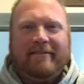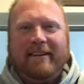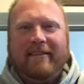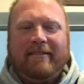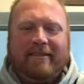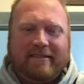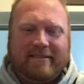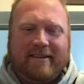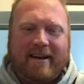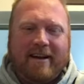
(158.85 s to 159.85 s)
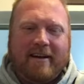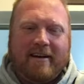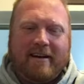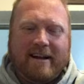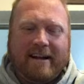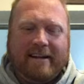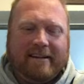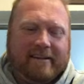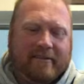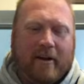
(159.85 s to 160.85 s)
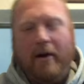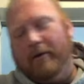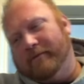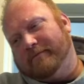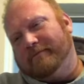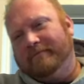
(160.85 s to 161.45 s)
Whatever. Uh, I, it'll go...